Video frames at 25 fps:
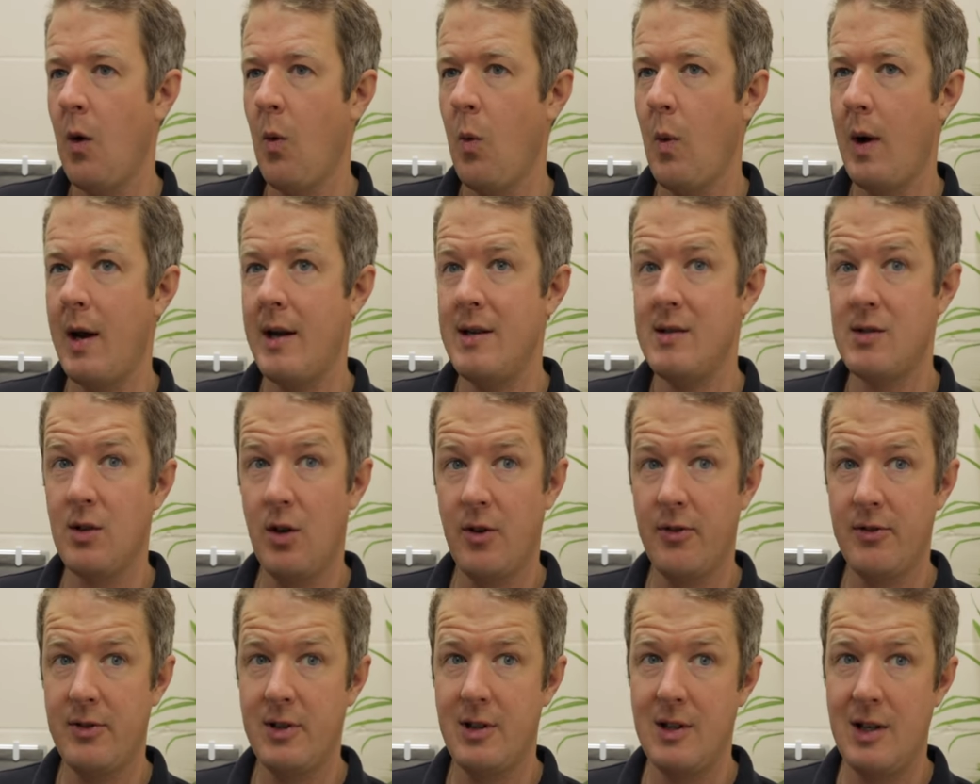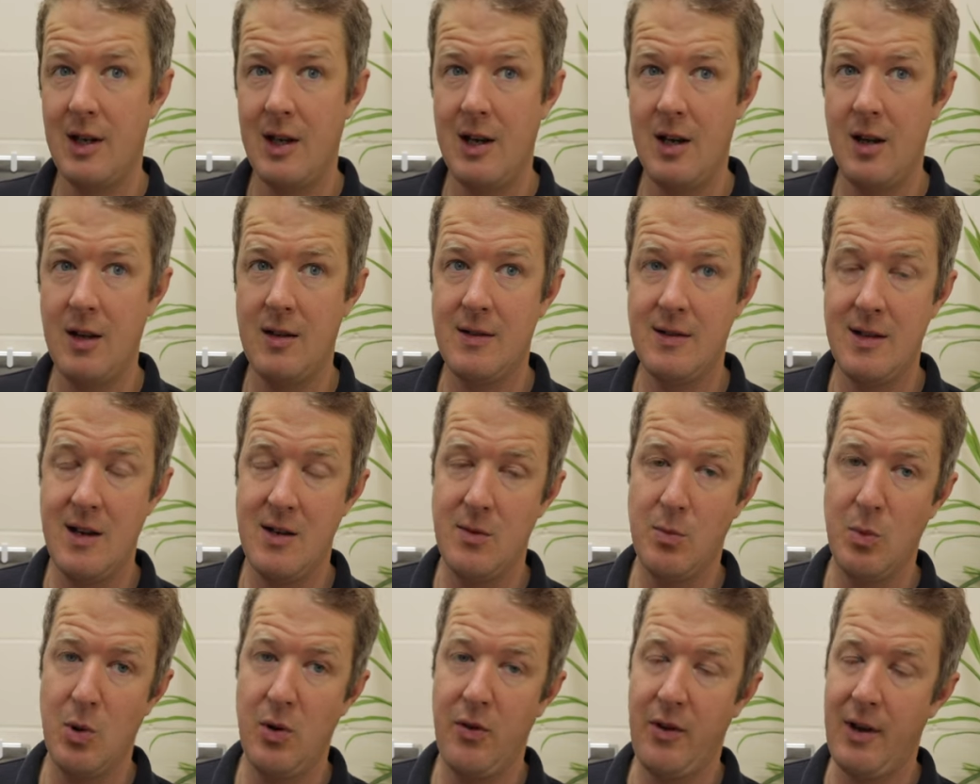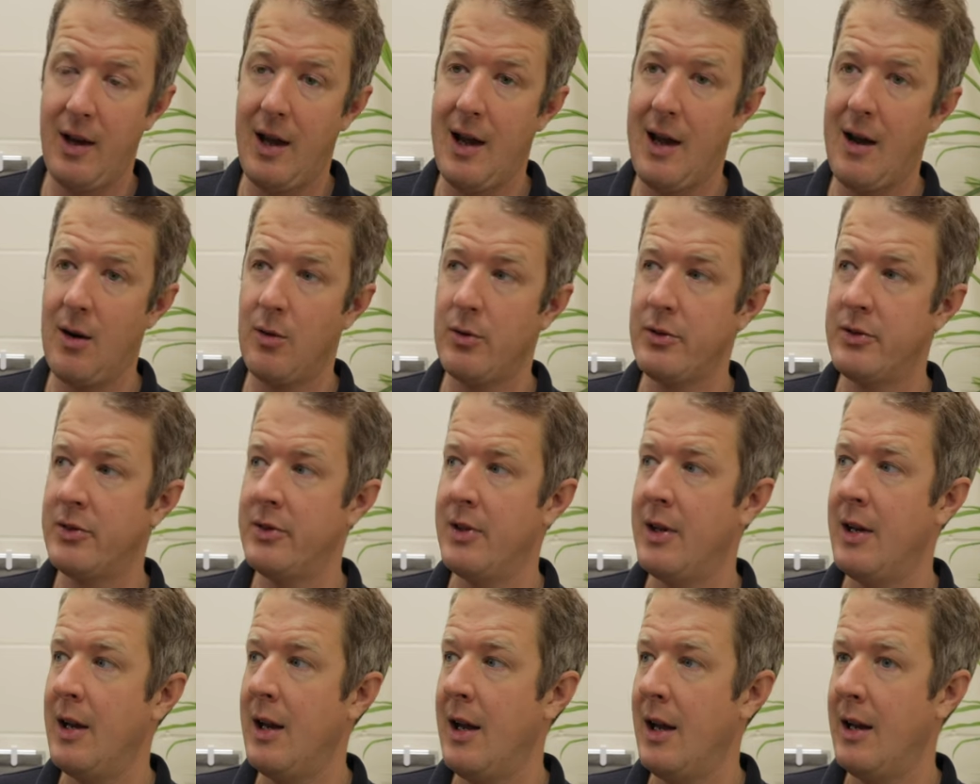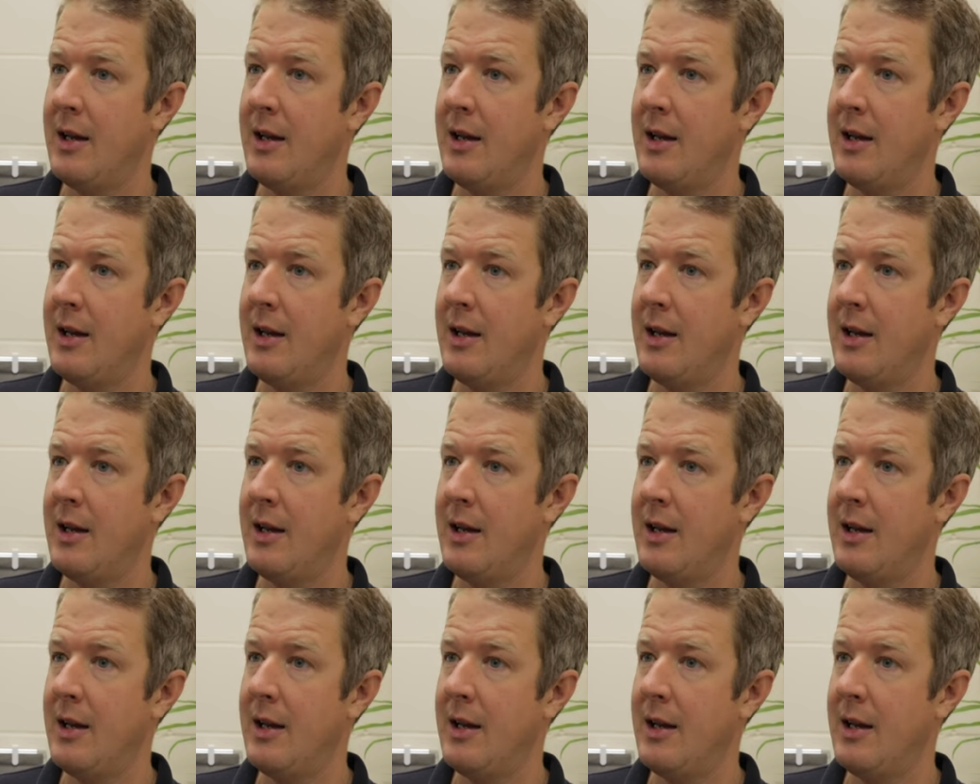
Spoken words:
Wayne's off today because he's moving house.